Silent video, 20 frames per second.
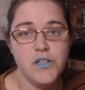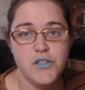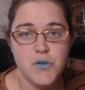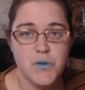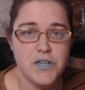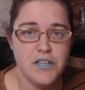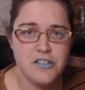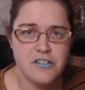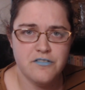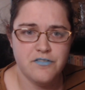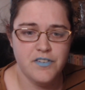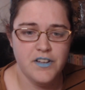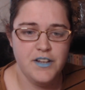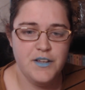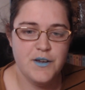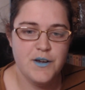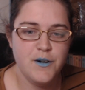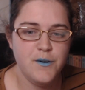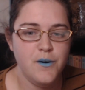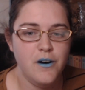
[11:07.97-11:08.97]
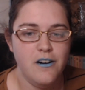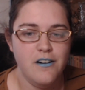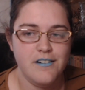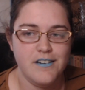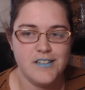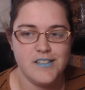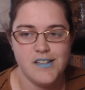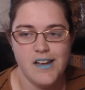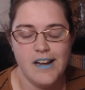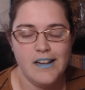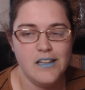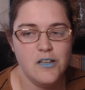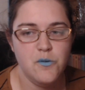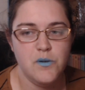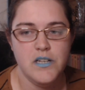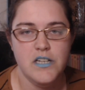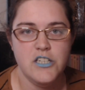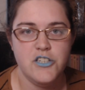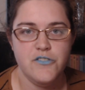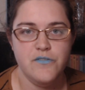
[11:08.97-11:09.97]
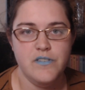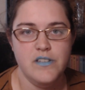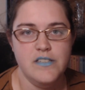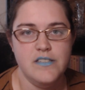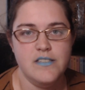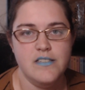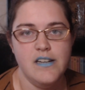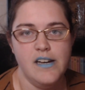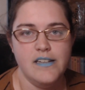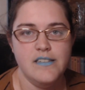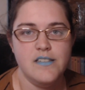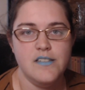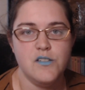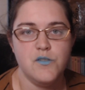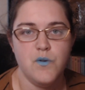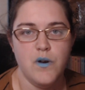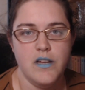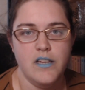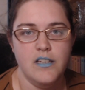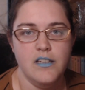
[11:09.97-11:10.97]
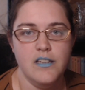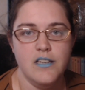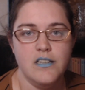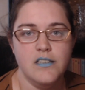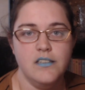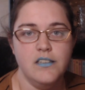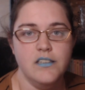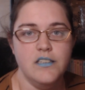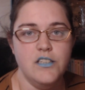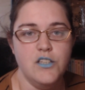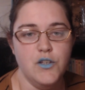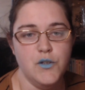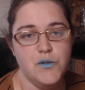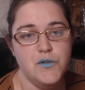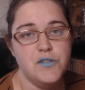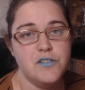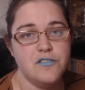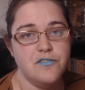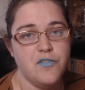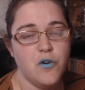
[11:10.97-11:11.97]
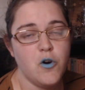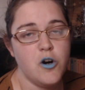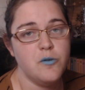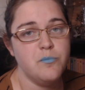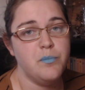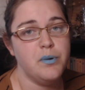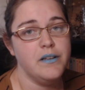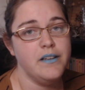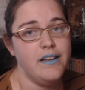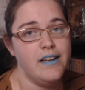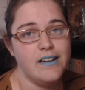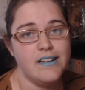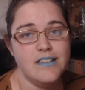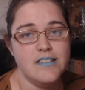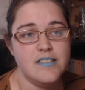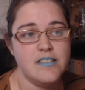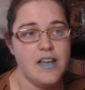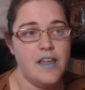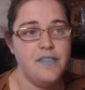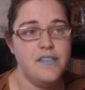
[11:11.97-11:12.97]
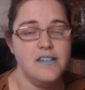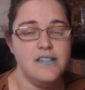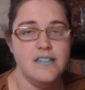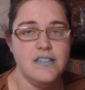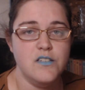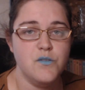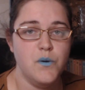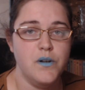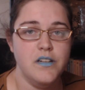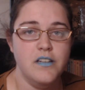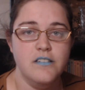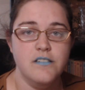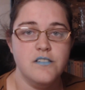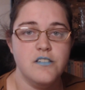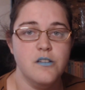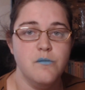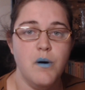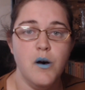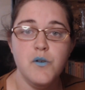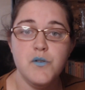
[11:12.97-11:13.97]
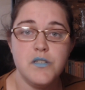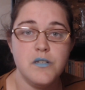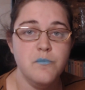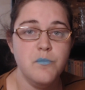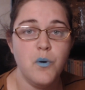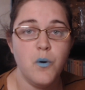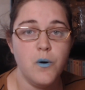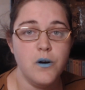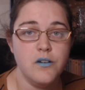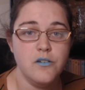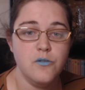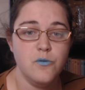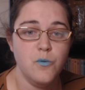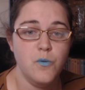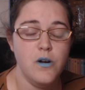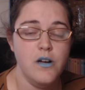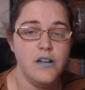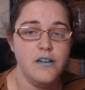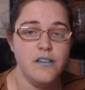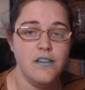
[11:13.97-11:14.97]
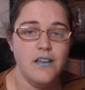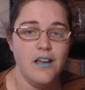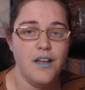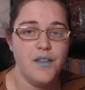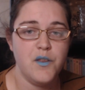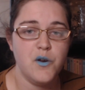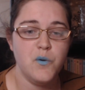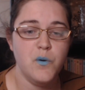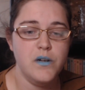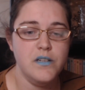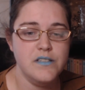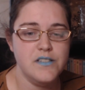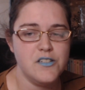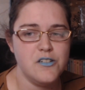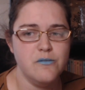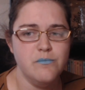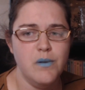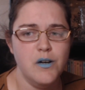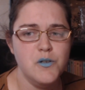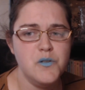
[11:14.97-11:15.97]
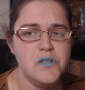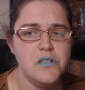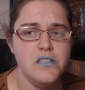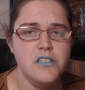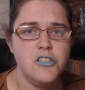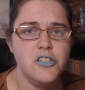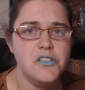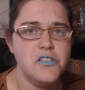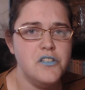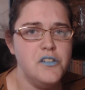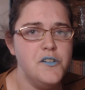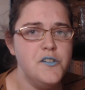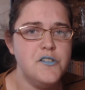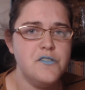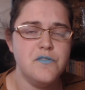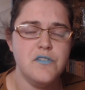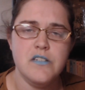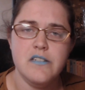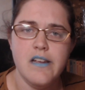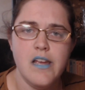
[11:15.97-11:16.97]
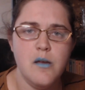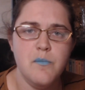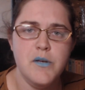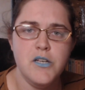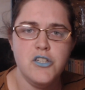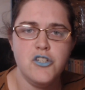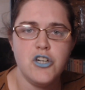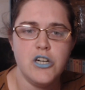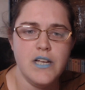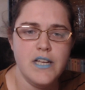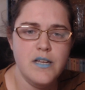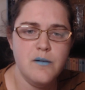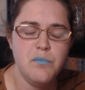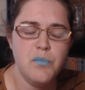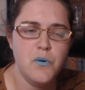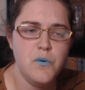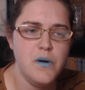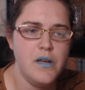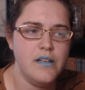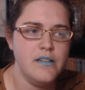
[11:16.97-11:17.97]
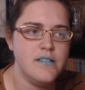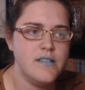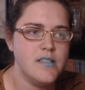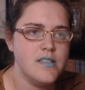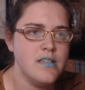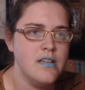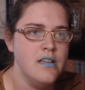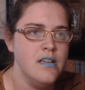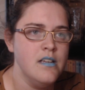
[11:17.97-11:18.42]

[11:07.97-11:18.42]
do another video on exactly what each of these dice is regularly used for, but like I said, the D20 is the most important one. The other ones are mostly just used for damage or hit points,